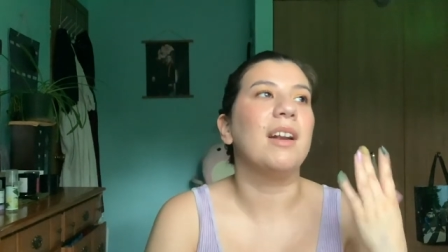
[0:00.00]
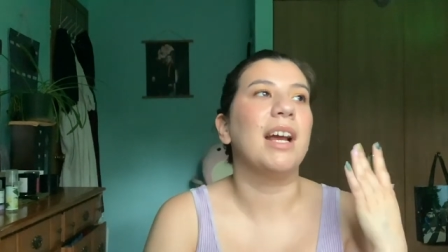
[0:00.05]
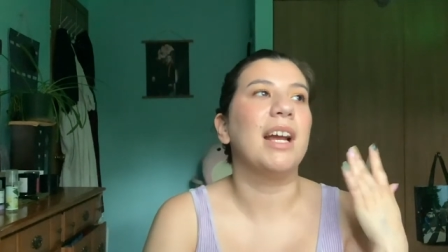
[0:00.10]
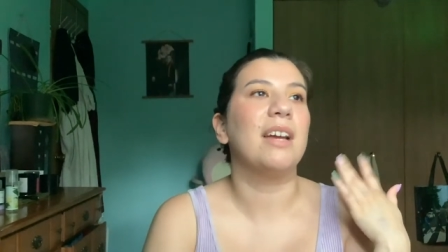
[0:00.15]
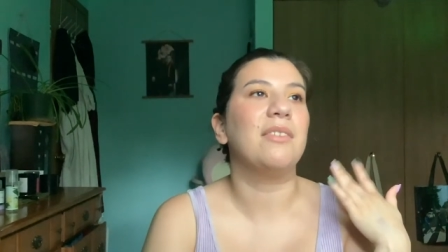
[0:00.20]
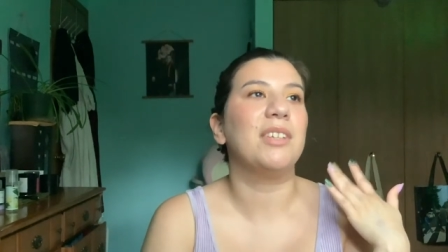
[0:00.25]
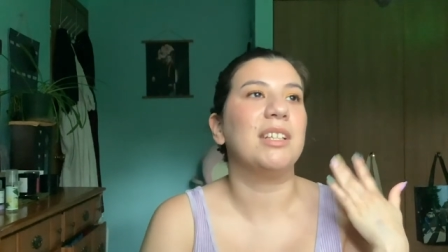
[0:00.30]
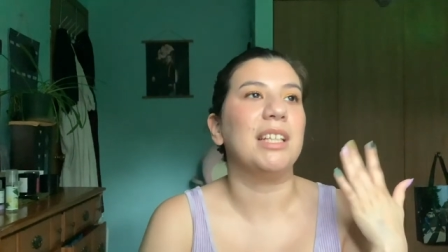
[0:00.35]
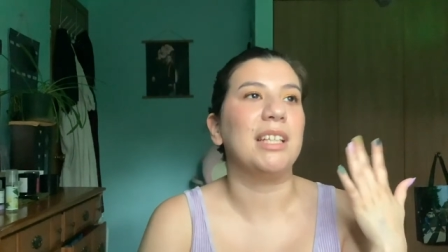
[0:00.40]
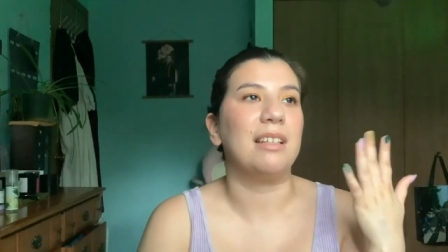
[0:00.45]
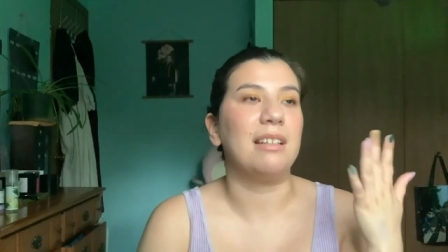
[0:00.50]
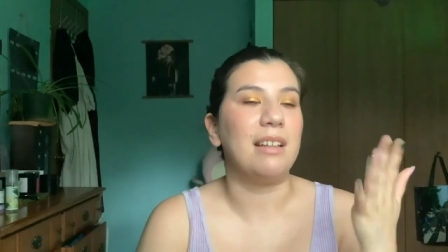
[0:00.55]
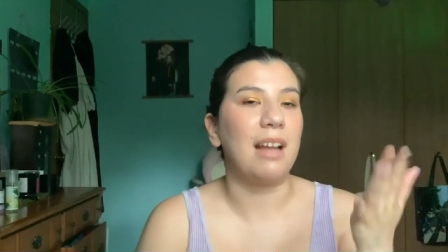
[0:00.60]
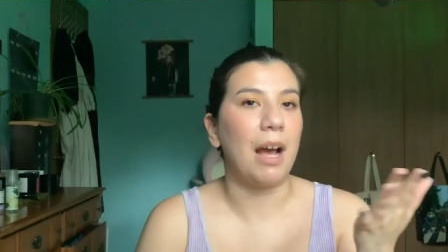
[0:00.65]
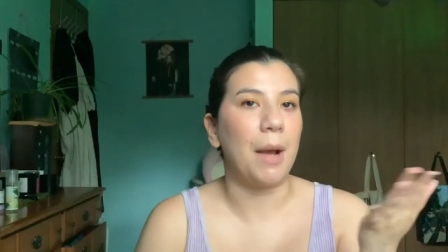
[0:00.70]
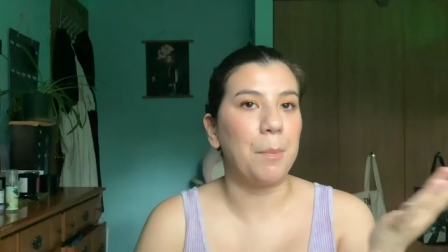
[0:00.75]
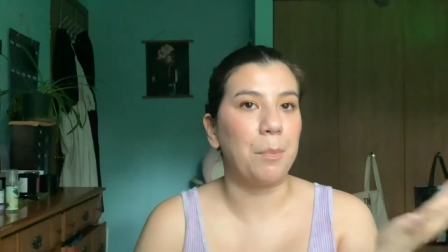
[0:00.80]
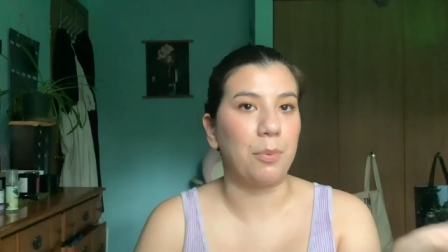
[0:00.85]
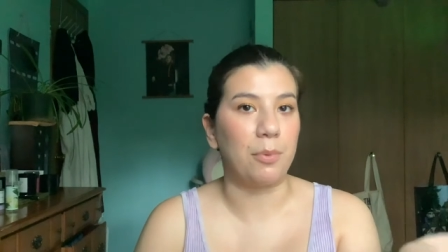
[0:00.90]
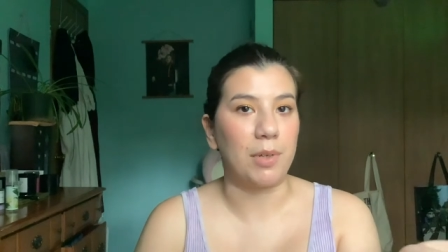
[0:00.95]
I have to like
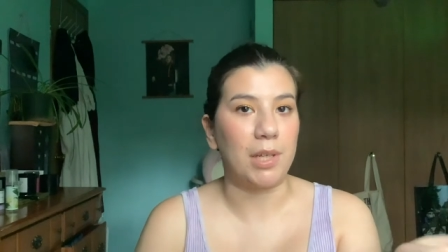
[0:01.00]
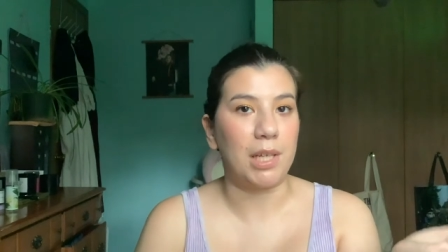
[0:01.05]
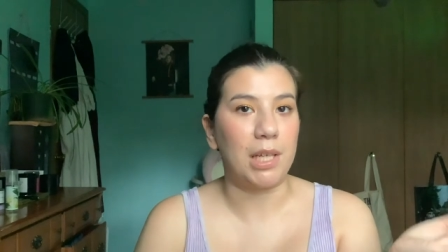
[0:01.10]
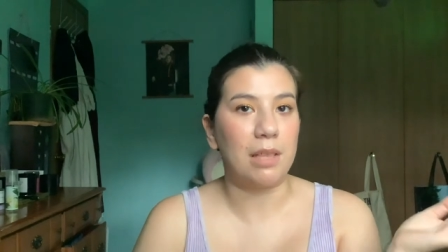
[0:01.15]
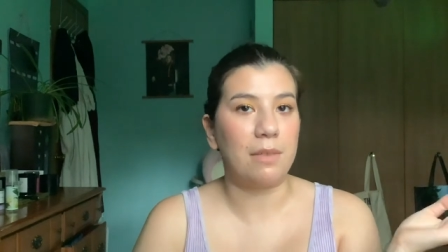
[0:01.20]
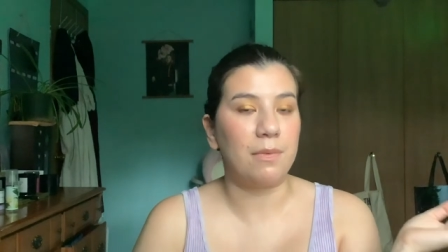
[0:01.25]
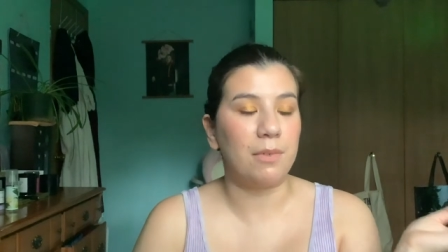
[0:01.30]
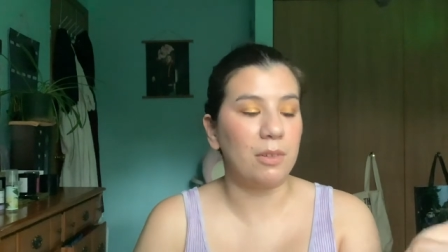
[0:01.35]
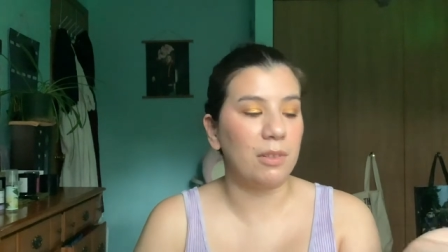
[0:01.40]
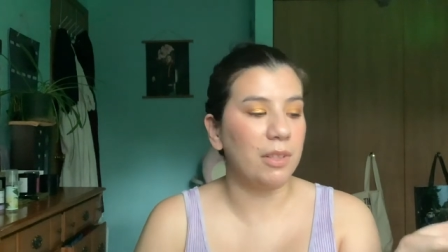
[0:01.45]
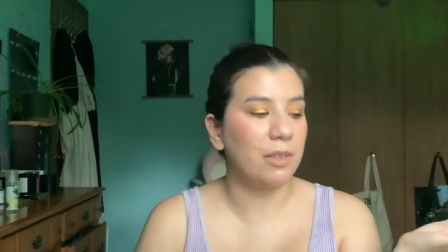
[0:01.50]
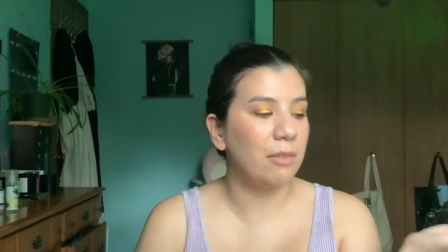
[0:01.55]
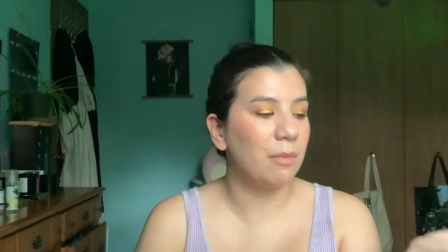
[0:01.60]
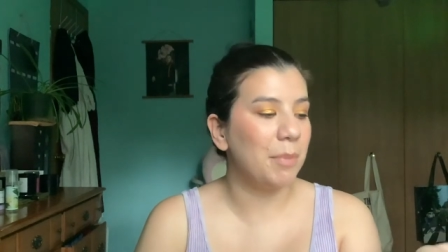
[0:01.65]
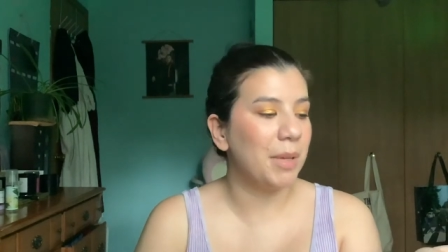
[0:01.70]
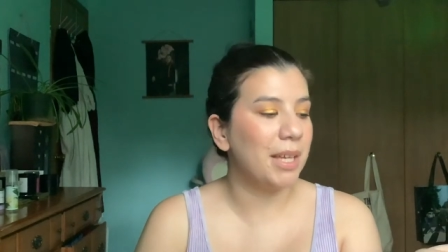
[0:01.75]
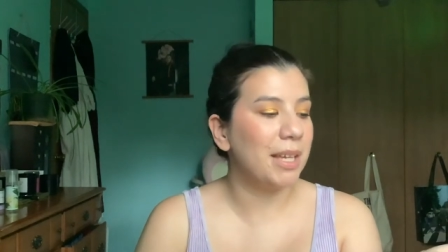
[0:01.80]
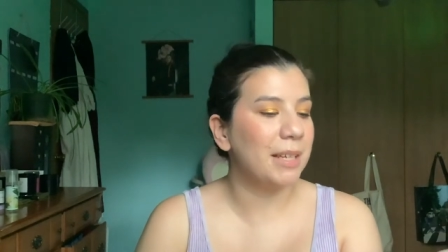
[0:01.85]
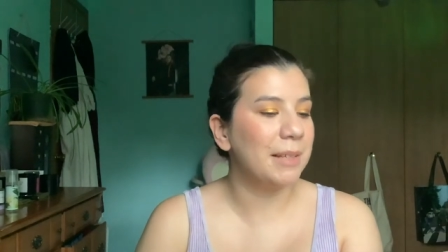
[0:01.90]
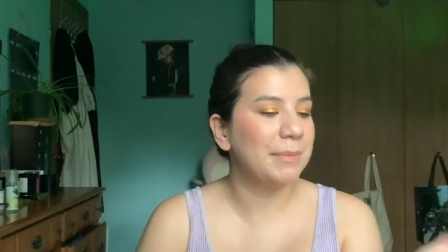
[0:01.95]
not breathe for a little
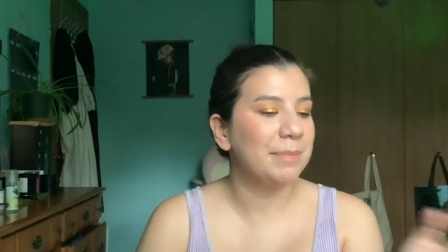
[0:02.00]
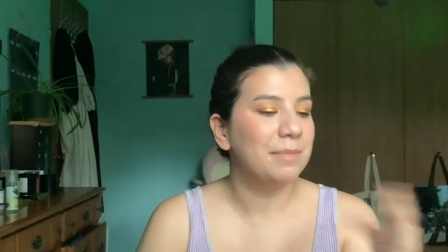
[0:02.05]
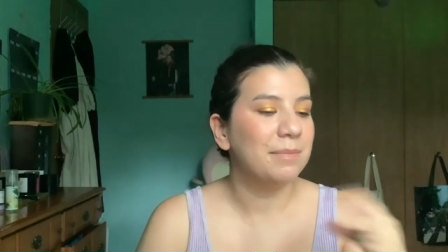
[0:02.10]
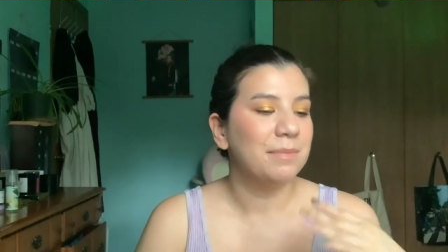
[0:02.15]
bit.